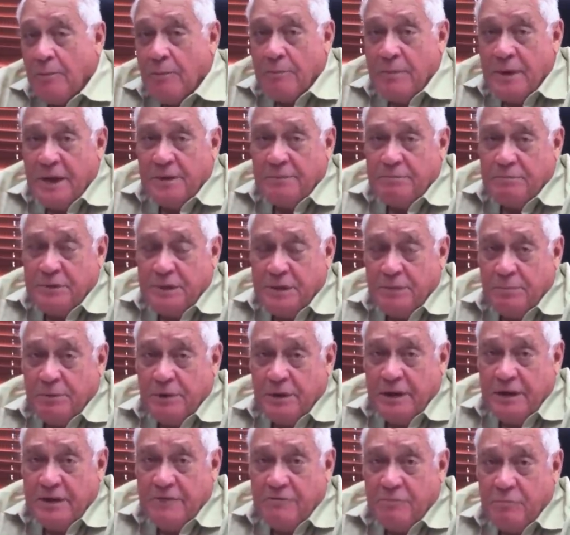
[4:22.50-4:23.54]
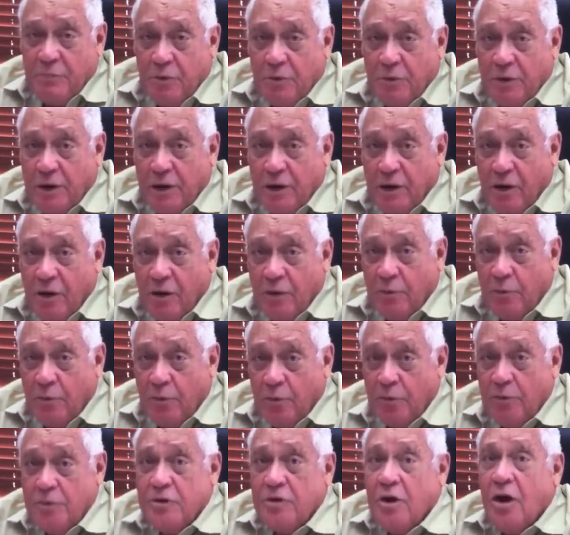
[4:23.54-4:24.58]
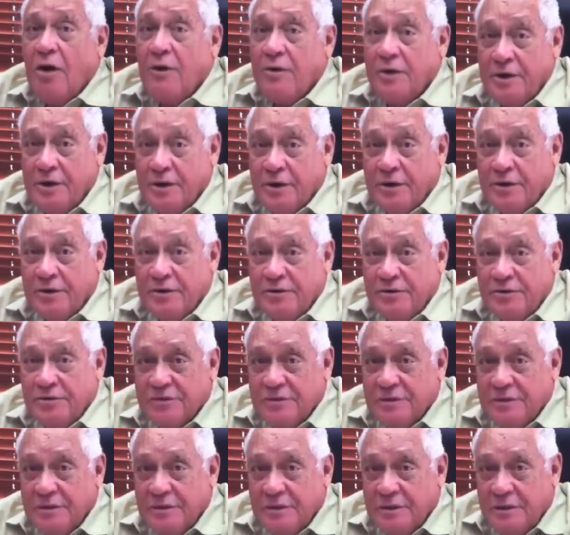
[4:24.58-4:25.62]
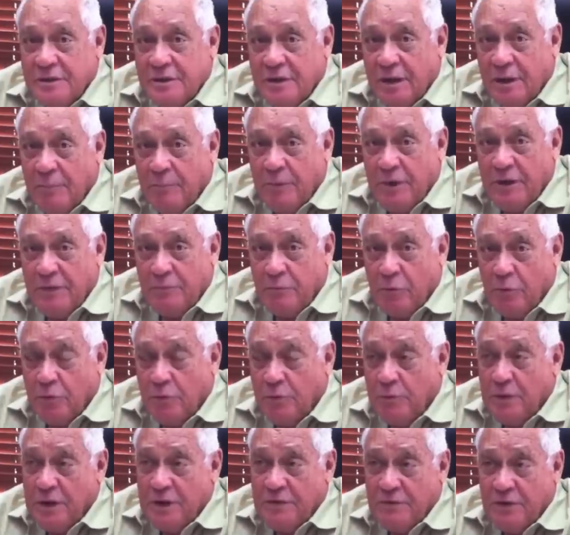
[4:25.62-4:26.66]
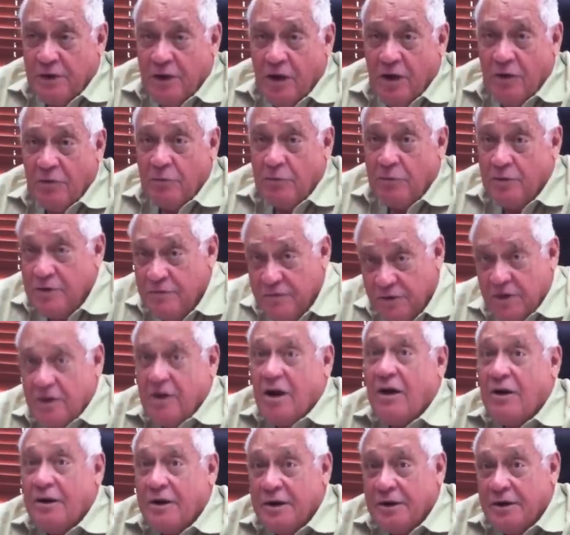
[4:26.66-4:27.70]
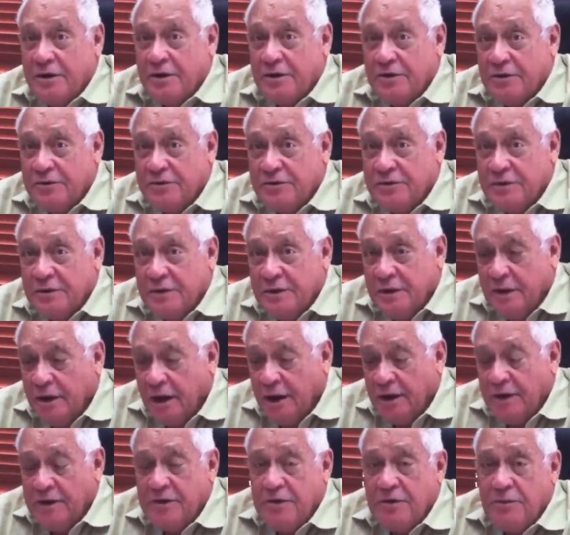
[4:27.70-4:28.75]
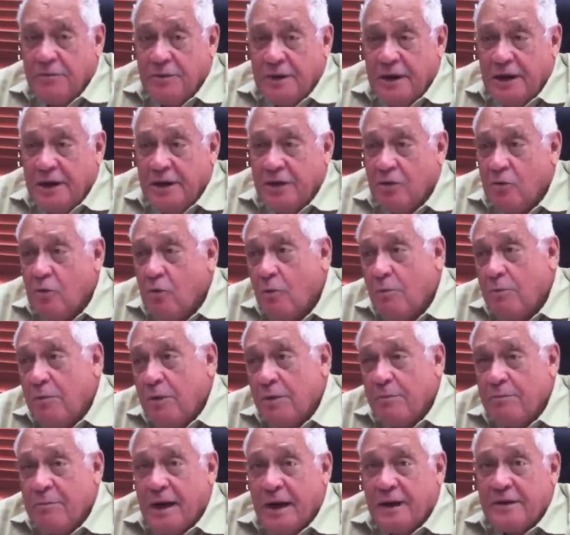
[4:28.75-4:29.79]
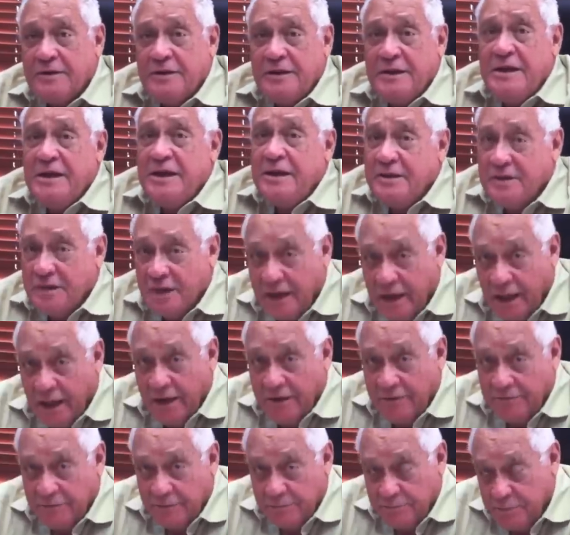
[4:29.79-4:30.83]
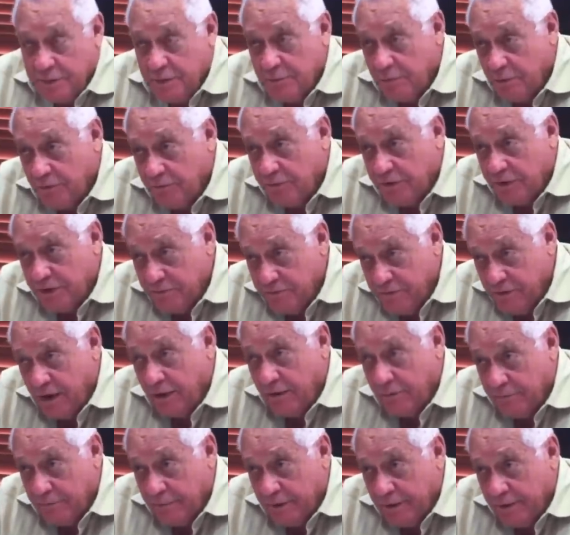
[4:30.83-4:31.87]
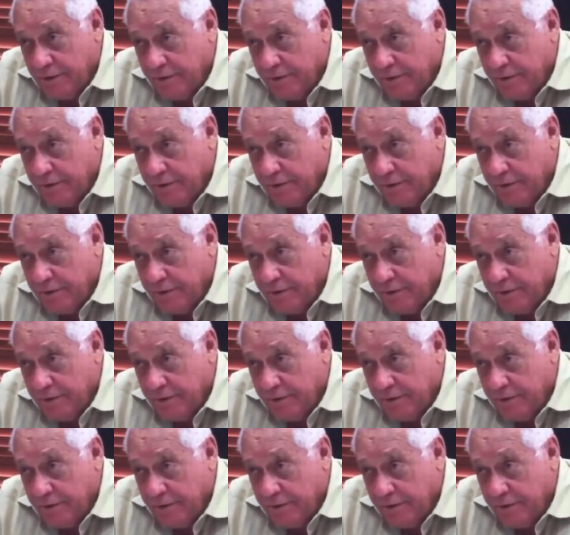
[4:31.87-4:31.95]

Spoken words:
made people live more along road corridors, made more live along river corridors, and didn't really open up back the hinterland for people for development.